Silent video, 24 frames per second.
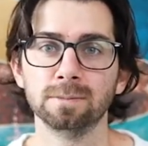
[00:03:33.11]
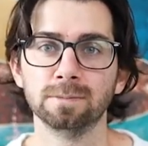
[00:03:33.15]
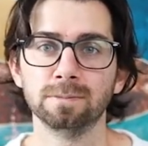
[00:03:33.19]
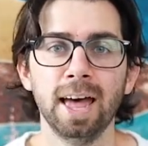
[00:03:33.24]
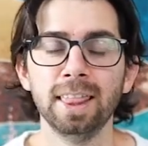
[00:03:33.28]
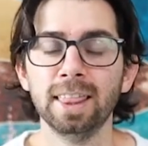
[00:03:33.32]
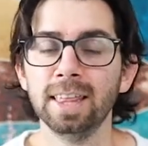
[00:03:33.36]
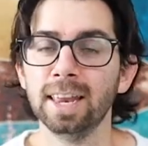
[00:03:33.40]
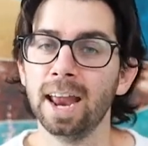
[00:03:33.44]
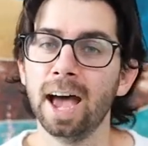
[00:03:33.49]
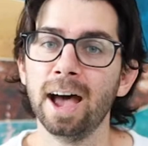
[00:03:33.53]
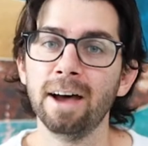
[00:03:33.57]

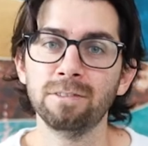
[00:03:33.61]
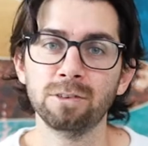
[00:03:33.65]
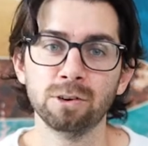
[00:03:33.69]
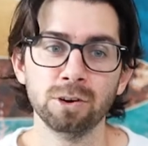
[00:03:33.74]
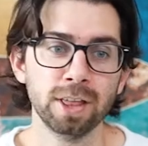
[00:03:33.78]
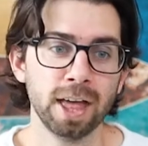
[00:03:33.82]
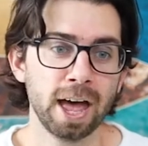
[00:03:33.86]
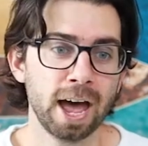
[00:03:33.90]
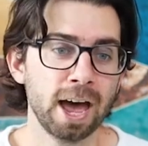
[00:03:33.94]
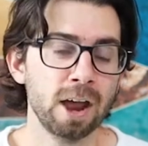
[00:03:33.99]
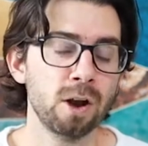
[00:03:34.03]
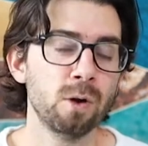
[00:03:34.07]
And then after
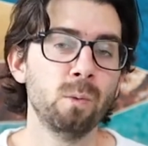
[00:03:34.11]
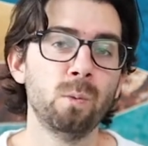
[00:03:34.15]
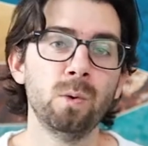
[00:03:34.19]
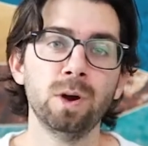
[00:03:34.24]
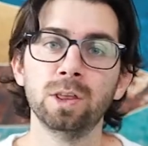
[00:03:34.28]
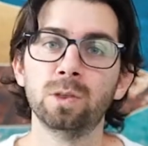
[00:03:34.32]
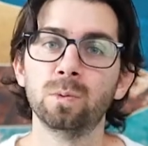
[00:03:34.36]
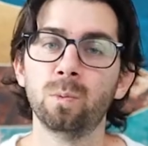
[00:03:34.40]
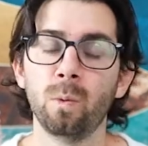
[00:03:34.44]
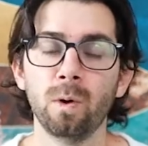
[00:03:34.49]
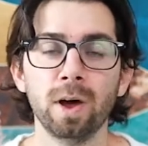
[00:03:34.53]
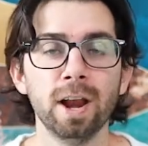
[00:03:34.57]
that,
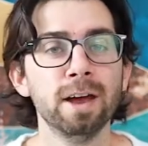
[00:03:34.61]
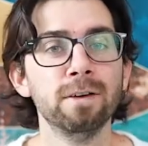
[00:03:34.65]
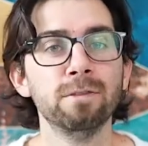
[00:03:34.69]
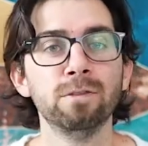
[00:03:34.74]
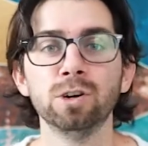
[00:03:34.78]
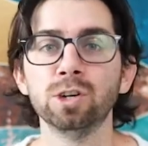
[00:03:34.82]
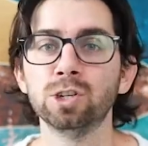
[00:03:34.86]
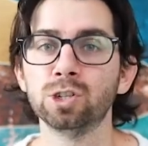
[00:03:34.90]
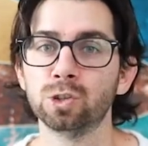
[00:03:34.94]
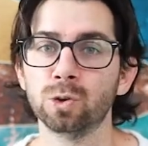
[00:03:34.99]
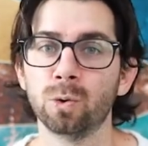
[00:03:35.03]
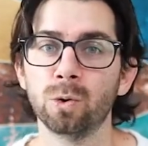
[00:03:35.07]
with
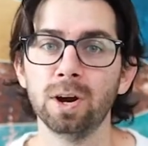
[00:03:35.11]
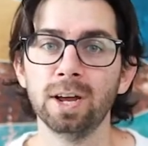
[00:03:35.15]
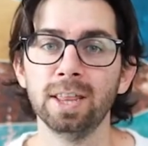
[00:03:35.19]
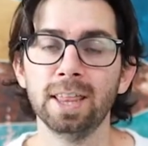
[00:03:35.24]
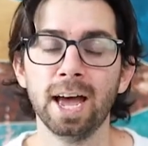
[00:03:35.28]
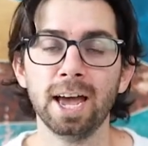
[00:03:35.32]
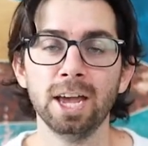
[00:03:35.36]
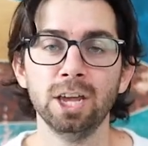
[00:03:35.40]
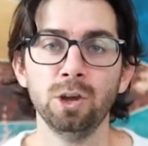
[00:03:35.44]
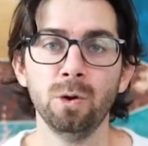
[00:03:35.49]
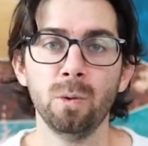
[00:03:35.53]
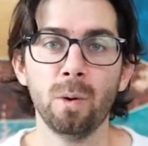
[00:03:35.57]
whatever story
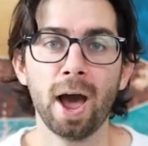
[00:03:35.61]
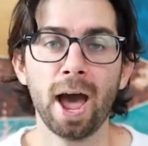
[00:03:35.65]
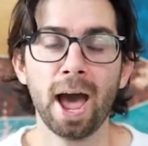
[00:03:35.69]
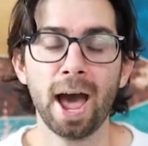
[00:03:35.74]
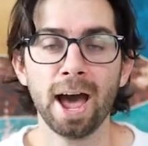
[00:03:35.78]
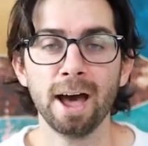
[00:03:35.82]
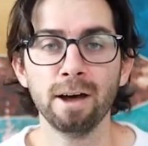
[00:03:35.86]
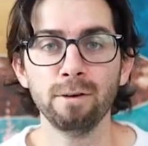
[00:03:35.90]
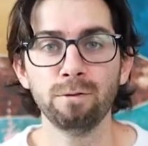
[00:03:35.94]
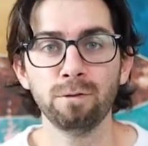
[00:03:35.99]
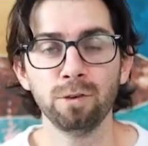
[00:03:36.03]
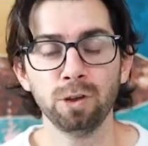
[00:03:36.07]
that you
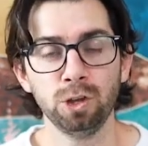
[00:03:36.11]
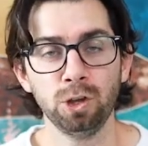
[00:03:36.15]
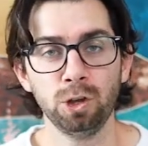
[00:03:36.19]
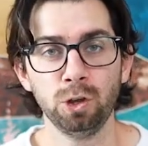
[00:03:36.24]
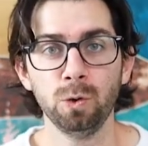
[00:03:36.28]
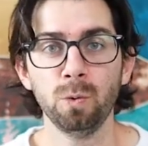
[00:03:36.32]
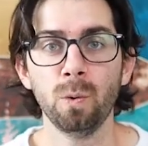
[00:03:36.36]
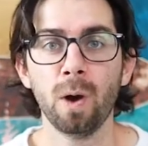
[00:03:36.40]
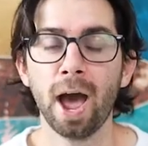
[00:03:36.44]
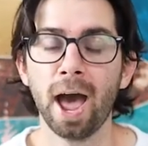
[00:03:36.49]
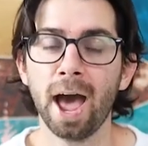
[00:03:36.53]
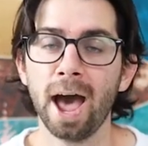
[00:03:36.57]
have
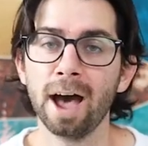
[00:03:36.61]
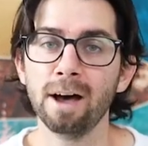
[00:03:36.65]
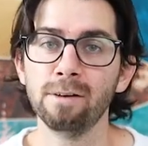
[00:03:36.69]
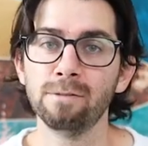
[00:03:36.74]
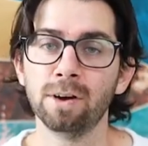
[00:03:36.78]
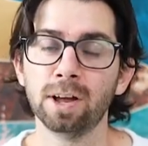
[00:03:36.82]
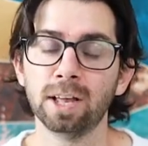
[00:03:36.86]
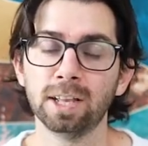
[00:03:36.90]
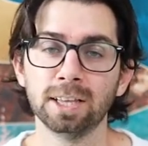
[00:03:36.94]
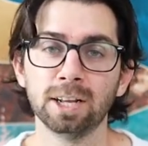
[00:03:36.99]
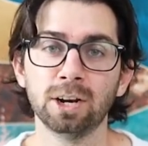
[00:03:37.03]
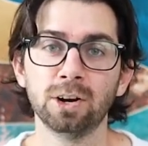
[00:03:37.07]

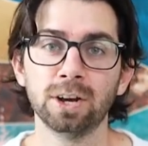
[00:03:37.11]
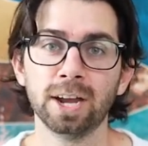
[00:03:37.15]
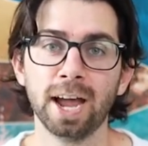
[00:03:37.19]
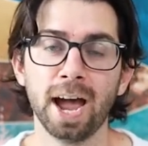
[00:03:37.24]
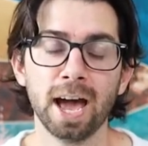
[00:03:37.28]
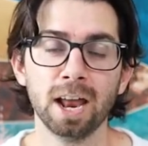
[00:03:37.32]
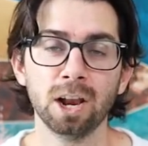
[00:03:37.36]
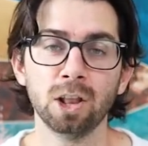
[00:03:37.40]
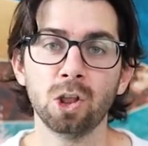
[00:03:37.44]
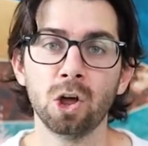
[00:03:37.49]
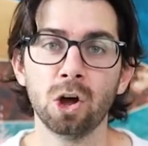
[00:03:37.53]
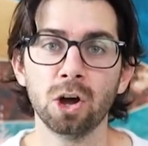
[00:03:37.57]
a little
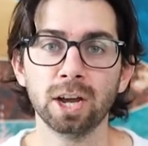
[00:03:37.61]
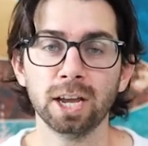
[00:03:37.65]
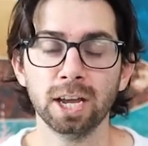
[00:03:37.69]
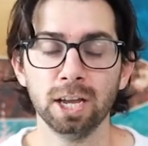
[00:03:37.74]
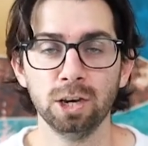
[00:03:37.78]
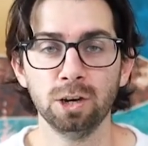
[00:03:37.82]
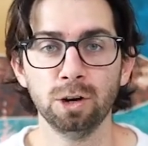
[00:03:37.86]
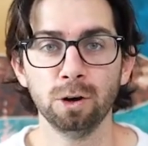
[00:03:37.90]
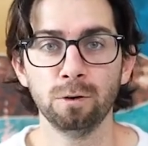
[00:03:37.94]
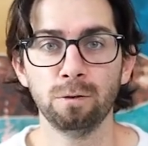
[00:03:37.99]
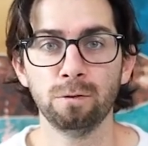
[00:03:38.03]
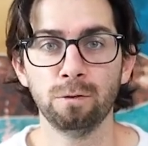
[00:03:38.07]
catalog in
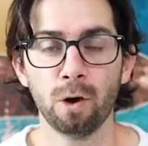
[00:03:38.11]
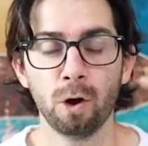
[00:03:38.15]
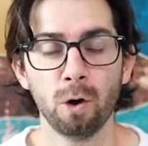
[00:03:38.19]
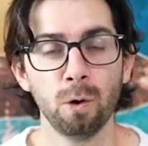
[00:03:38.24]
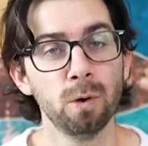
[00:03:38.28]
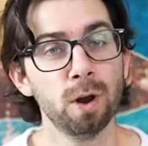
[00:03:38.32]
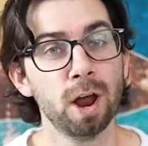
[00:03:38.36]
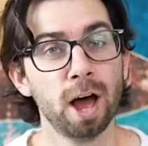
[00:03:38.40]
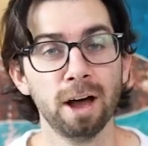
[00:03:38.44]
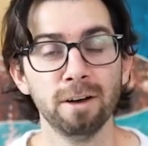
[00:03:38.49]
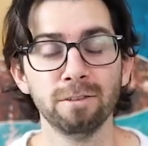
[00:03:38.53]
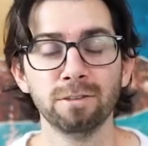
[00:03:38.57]
your
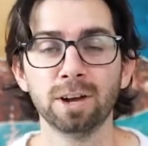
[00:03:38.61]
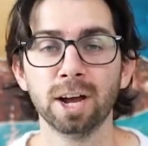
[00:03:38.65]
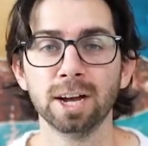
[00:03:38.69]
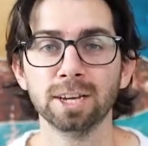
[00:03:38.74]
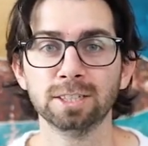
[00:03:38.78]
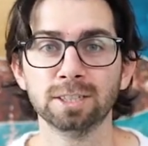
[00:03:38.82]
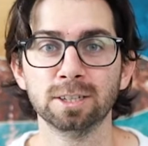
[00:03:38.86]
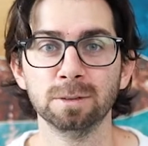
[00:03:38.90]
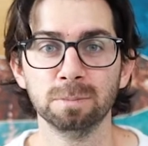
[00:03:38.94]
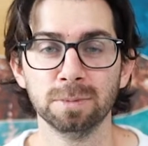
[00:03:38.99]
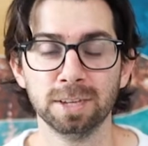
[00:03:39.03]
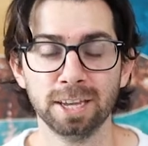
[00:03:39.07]
phone of
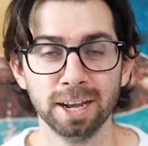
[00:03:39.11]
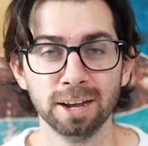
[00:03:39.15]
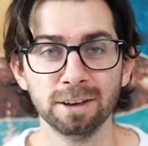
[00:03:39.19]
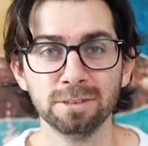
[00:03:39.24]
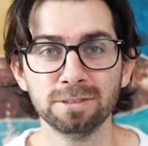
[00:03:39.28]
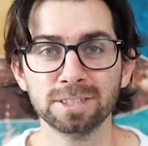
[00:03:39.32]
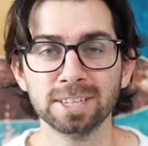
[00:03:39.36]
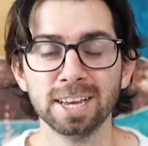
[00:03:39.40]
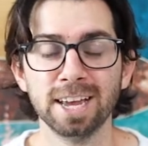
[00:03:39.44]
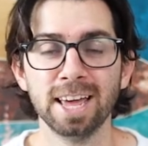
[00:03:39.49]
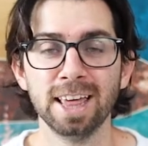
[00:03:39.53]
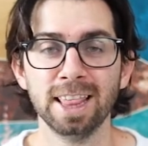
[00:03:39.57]
custom
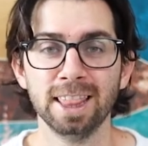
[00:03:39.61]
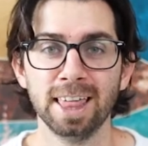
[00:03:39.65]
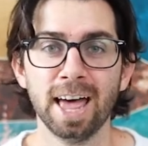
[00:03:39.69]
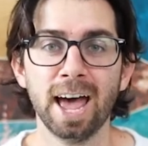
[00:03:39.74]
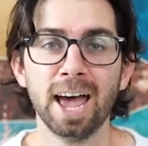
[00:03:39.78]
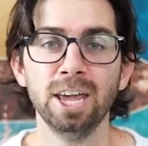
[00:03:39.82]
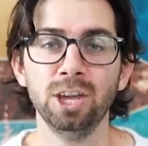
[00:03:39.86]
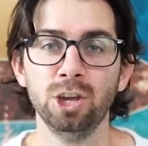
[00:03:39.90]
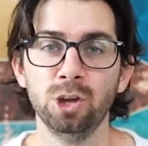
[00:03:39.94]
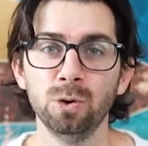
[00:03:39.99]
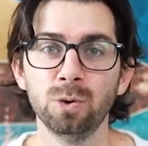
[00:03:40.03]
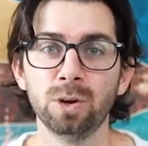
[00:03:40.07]
GIFs
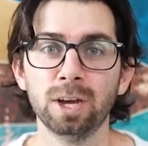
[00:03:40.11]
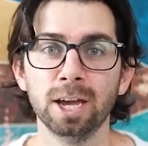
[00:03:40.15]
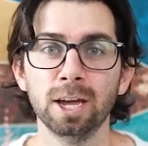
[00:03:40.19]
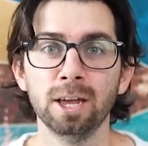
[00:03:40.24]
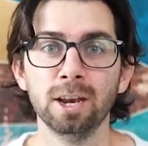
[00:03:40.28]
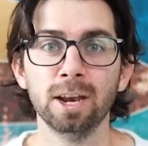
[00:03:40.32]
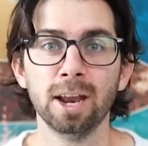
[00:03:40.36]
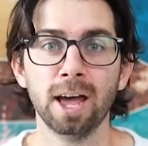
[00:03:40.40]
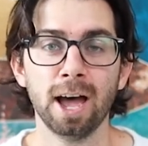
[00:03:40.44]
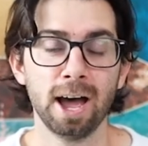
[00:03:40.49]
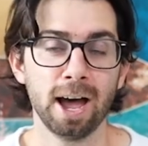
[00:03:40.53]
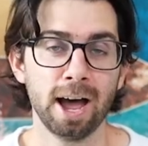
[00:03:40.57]
that you
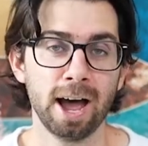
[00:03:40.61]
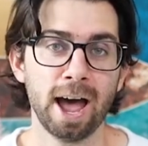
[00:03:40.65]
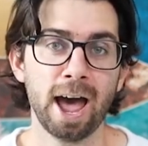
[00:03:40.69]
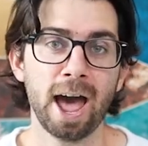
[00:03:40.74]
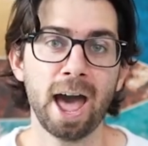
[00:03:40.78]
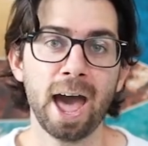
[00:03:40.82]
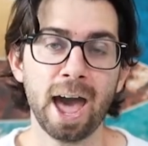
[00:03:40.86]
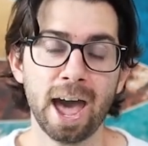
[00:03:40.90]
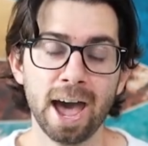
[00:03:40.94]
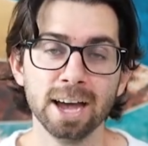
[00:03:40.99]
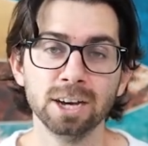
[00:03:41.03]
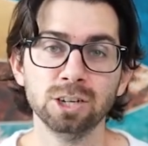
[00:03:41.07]
can
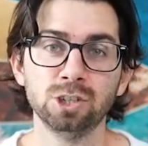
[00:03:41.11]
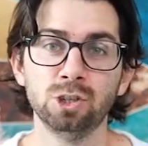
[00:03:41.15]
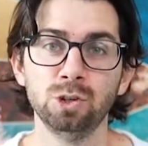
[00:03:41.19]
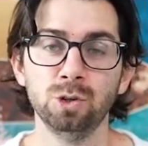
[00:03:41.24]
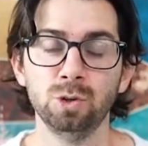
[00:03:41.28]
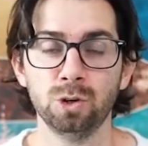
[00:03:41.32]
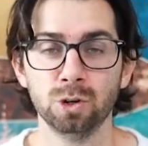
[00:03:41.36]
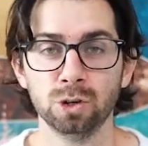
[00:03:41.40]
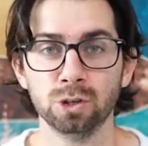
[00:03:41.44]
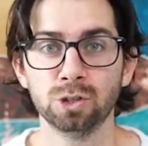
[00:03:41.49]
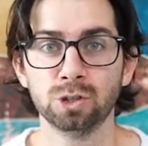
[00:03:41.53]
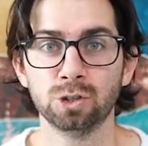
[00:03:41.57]
add to
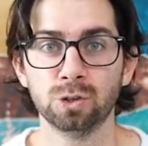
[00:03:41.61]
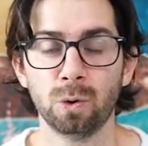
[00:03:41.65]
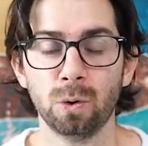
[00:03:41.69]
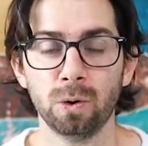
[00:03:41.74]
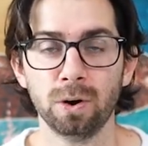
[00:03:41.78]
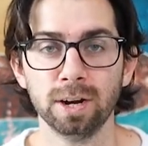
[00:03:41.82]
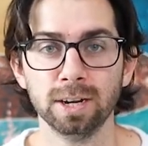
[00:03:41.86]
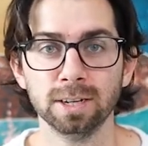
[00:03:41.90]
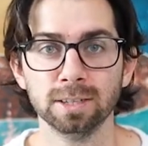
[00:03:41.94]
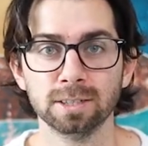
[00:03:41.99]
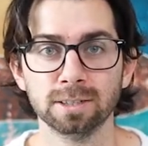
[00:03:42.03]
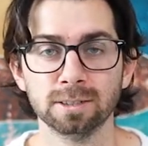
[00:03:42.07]
your
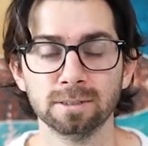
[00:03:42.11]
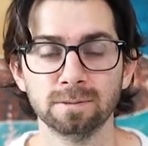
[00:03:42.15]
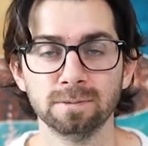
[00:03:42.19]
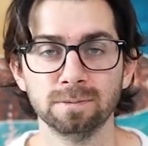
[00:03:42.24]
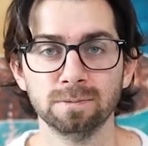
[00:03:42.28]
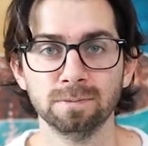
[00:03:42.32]
stories.